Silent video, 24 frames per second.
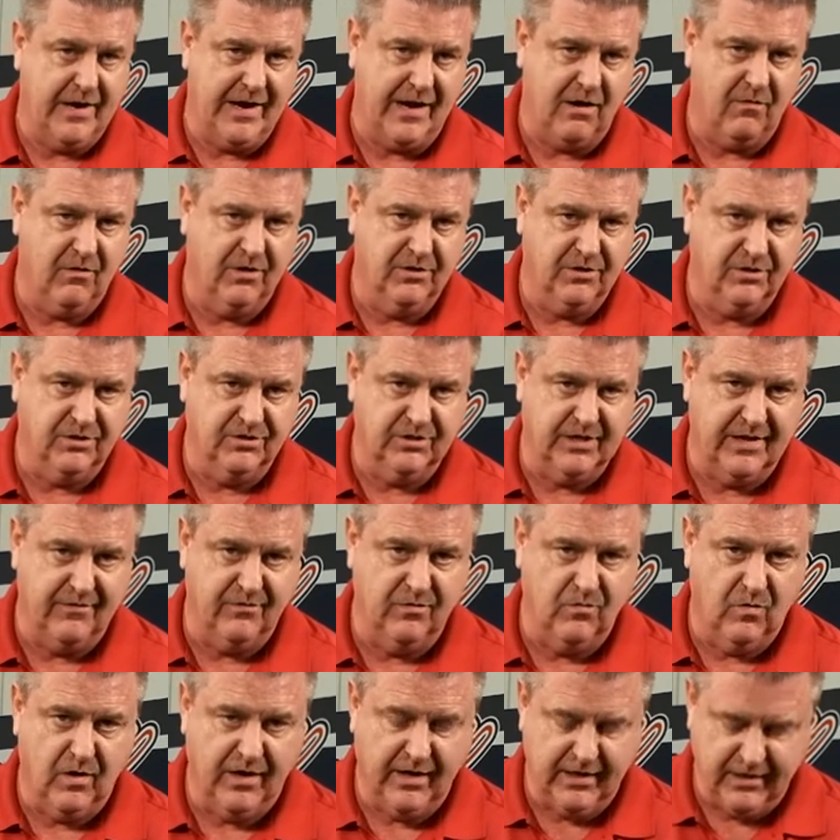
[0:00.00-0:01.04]
power at your
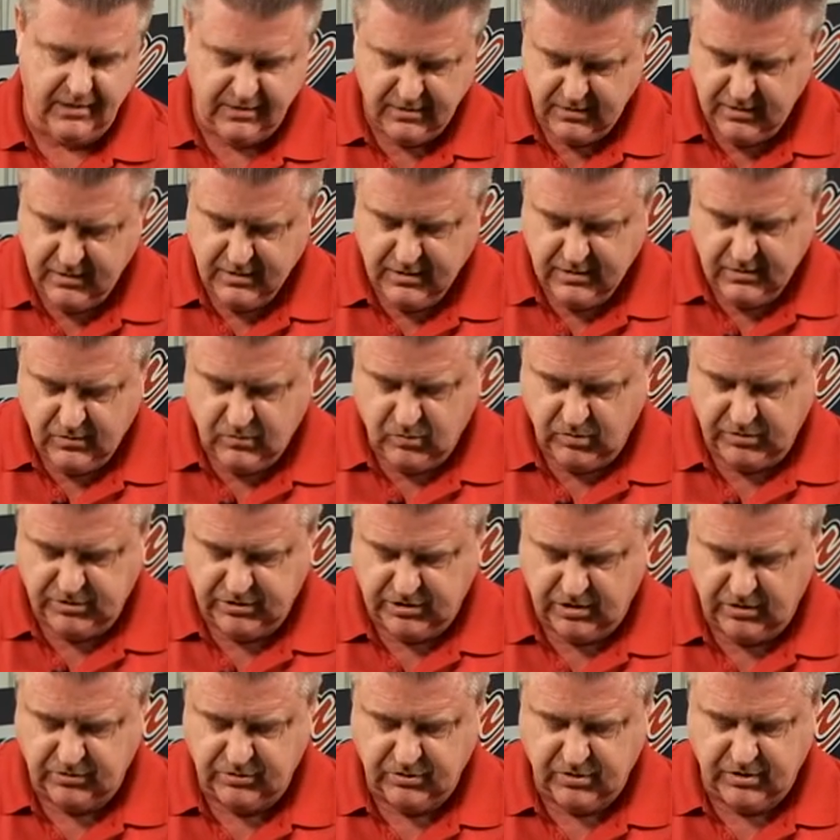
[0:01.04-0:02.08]
seven way. We
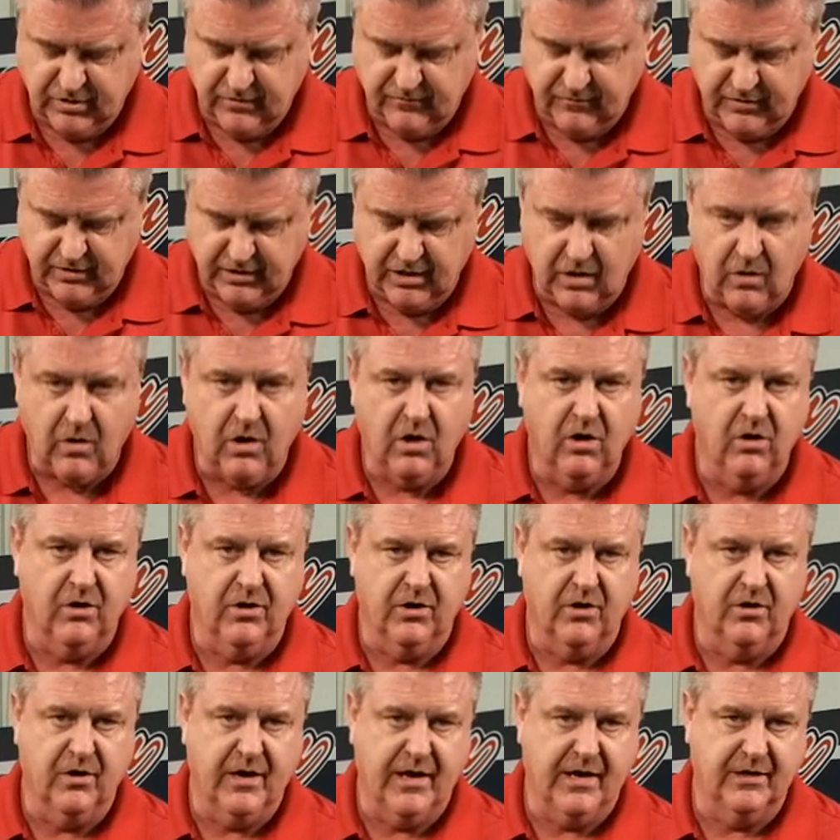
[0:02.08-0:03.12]
showed you in a video
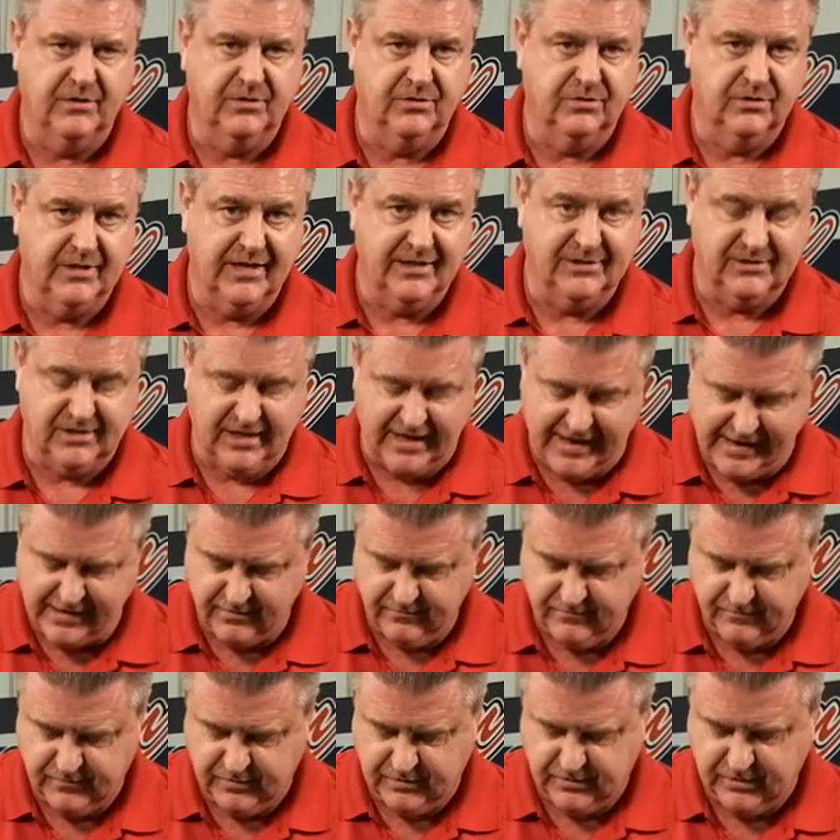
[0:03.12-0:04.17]
earlier how to test
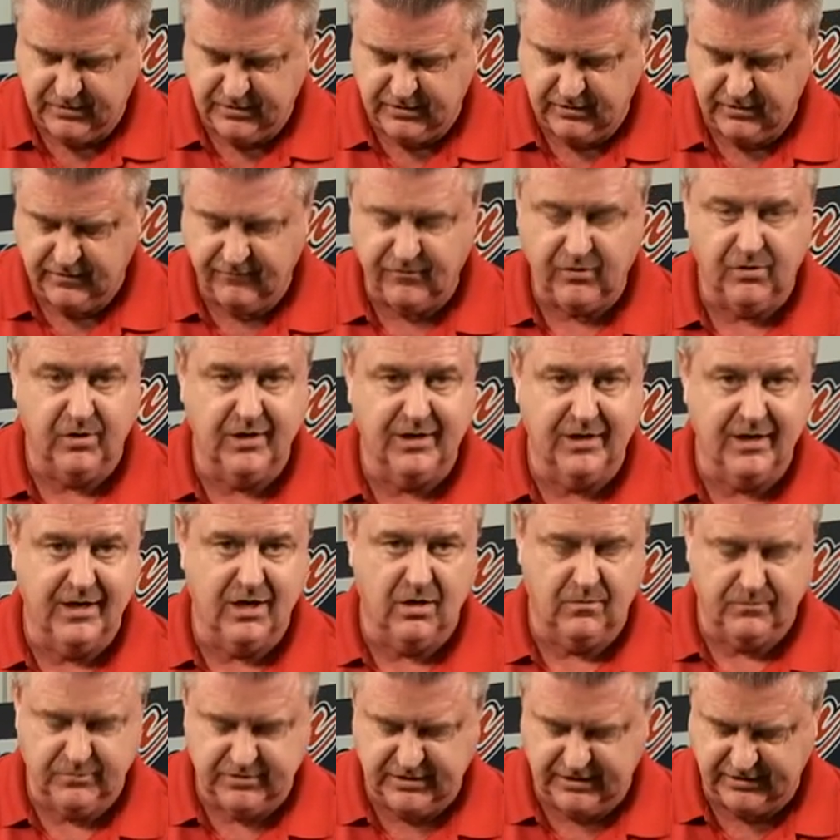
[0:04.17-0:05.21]
that and if you need
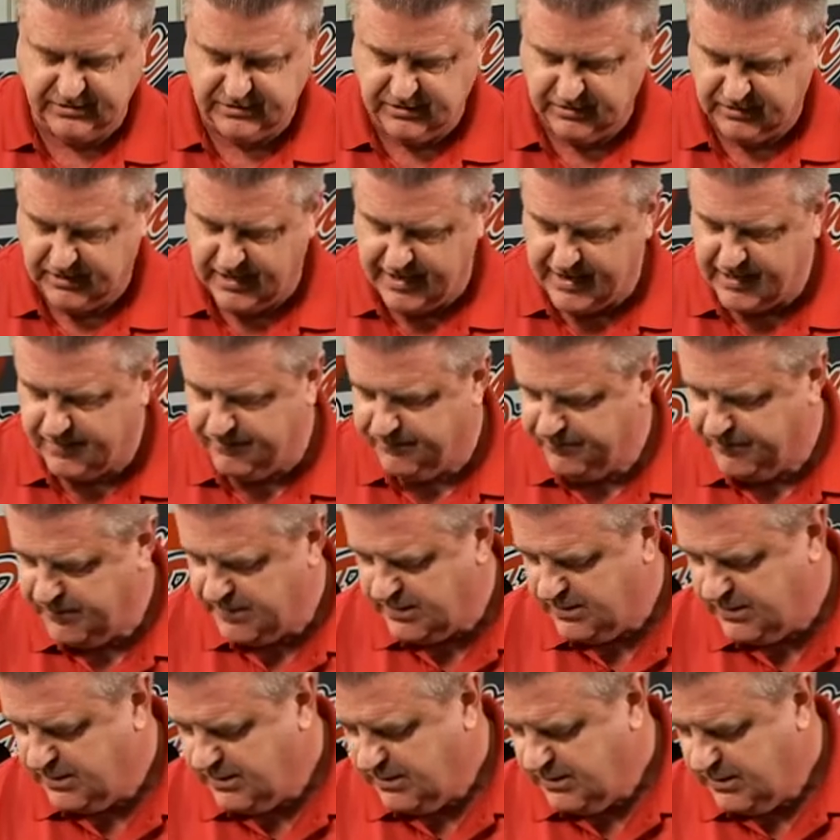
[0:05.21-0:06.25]
help testing that.
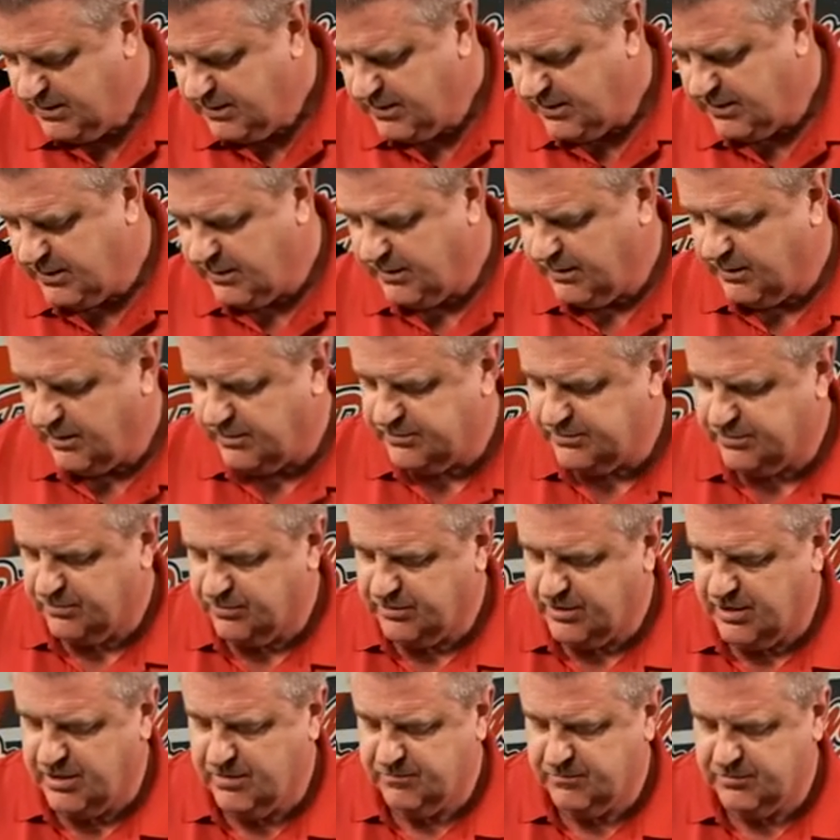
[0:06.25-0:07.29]
Uh, it
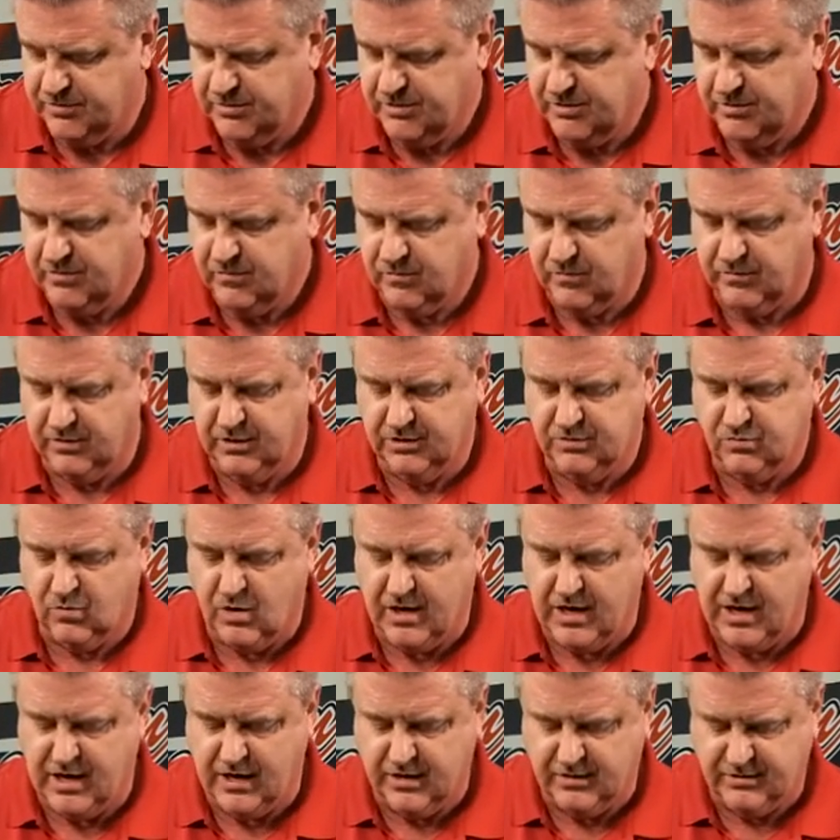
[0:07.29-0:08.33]
also comes with these
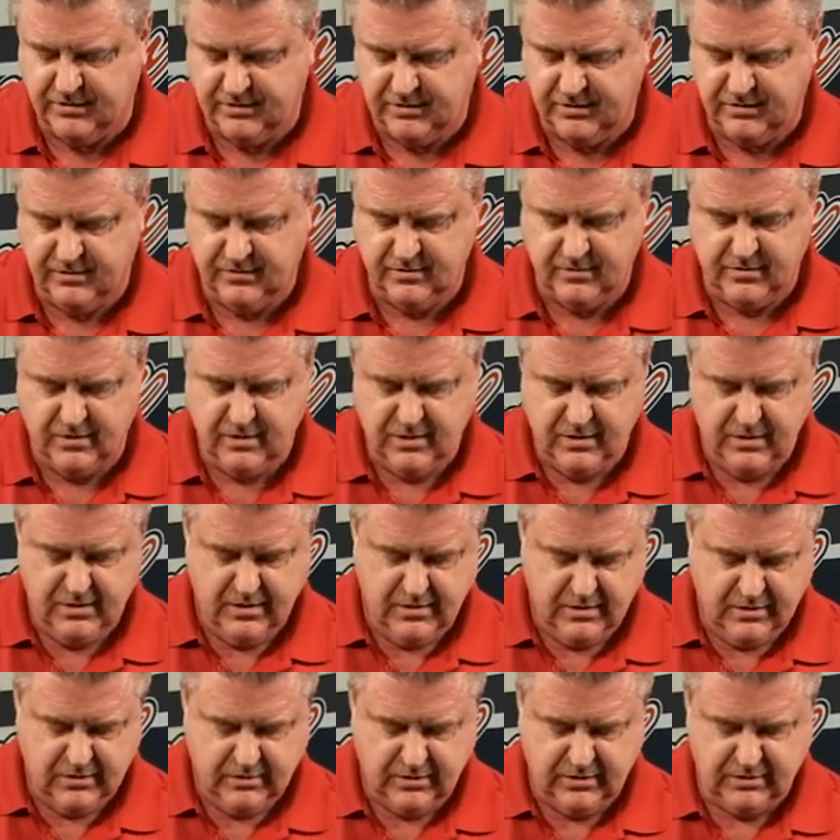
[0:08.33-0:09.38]
wires.
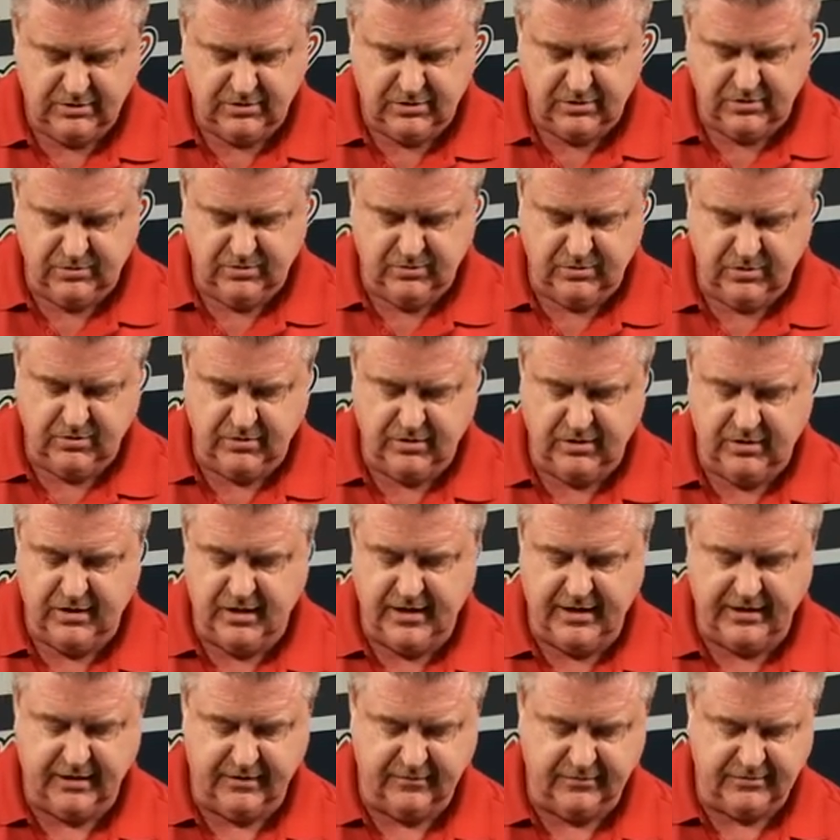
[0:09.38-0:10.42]
These two go to the
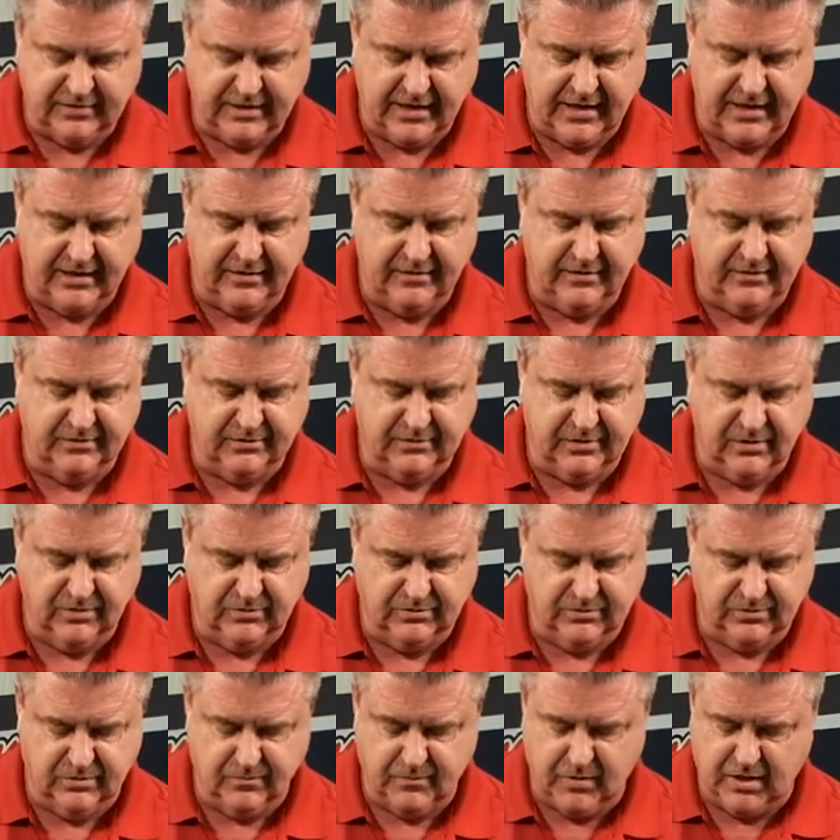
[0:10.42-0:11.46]
negative side. This
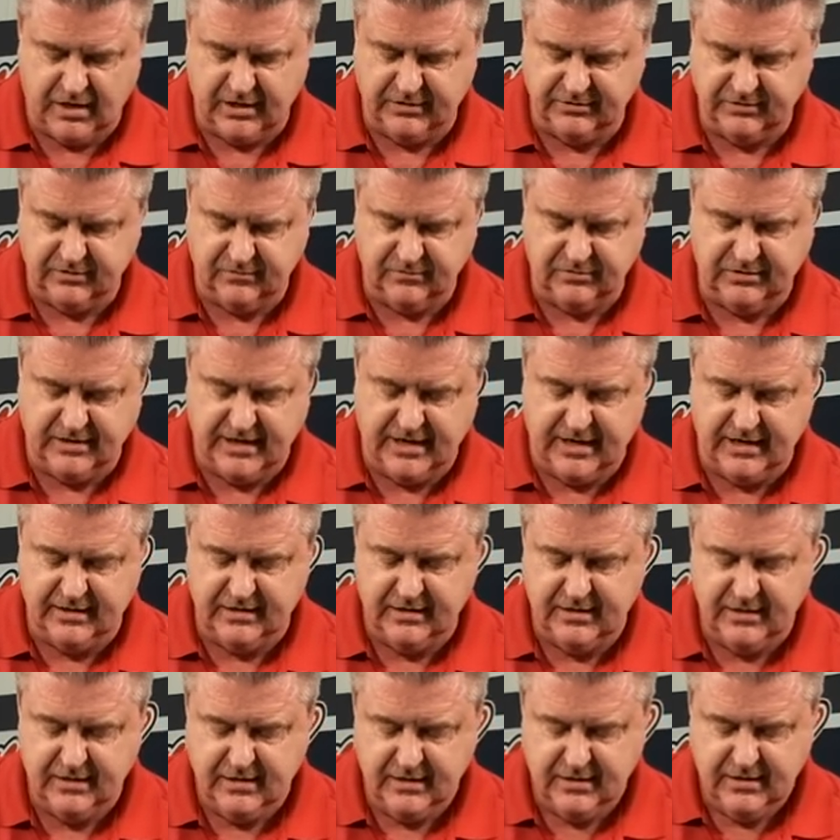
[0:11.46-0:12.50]
goes to the positive
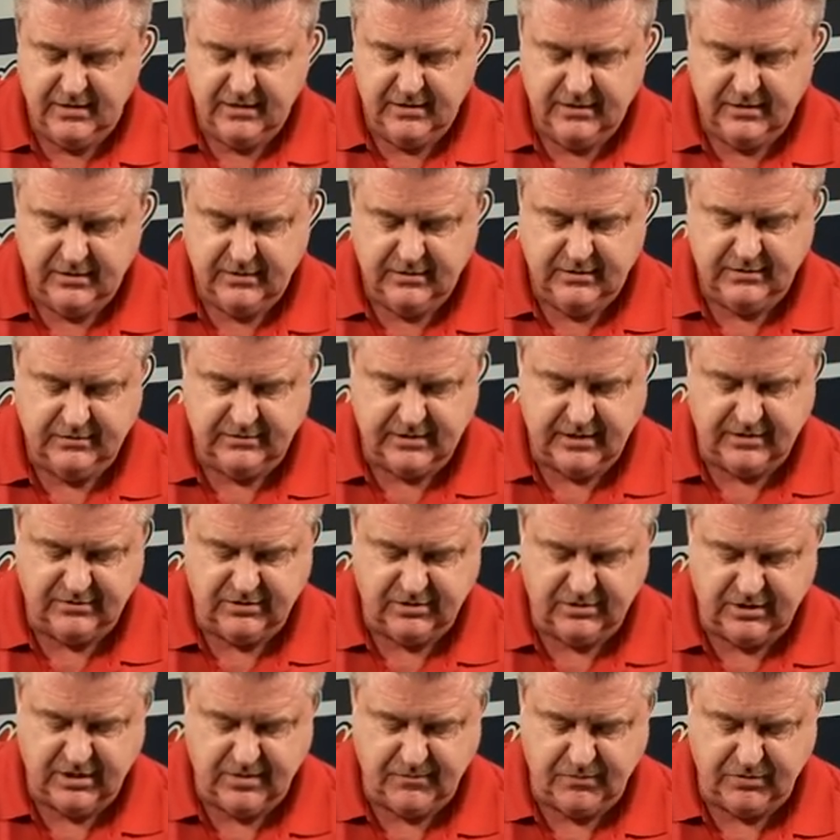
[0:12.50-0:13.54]
side. This
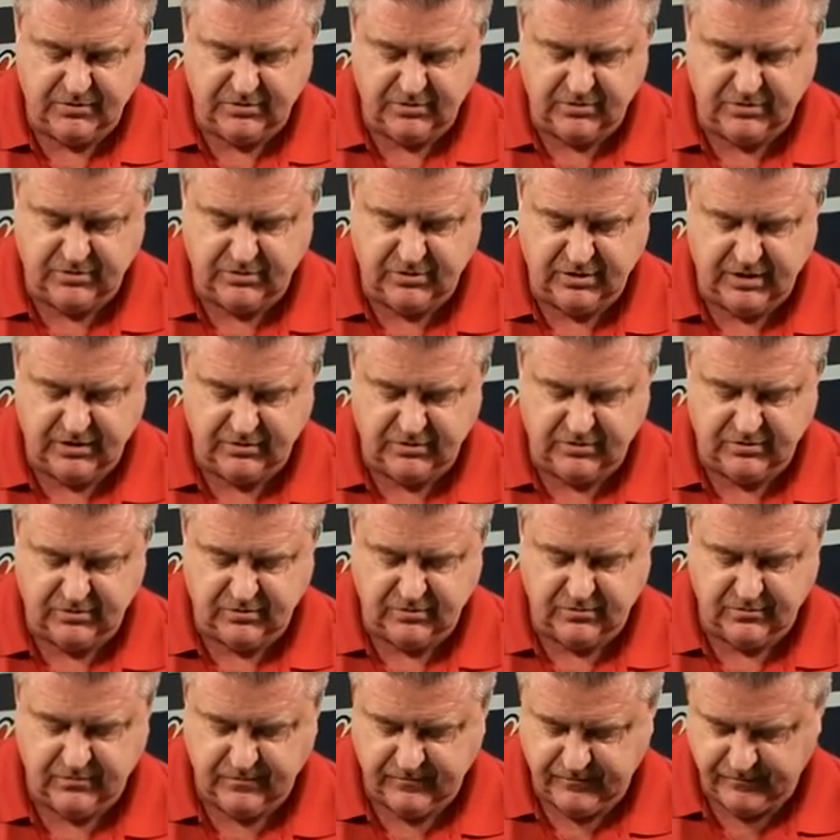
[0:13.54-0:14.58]
has a temperature
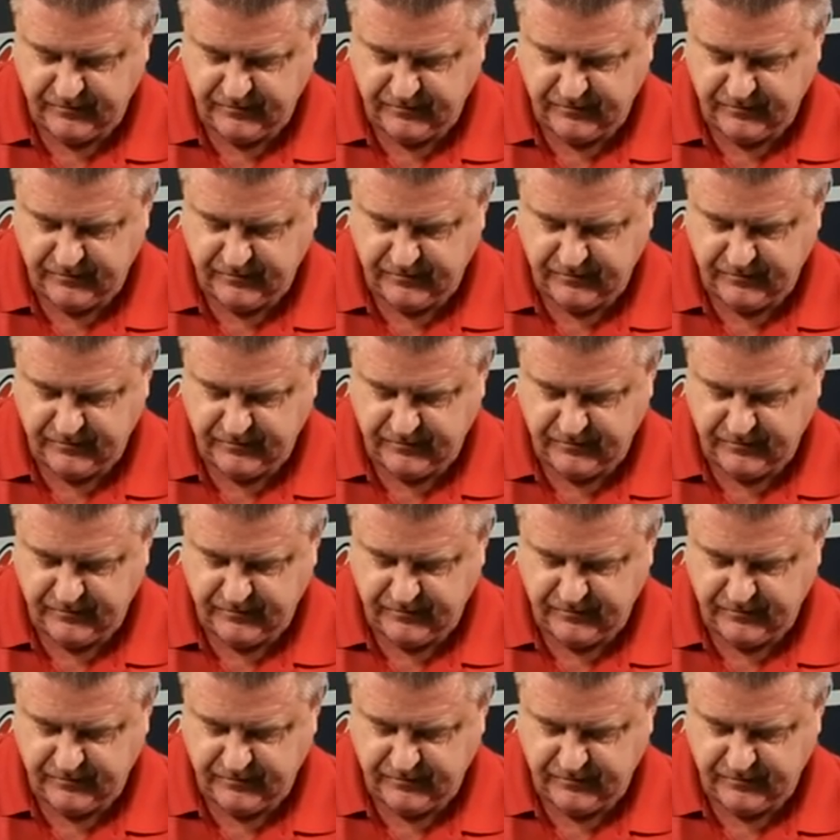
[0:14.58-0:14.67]
sensor.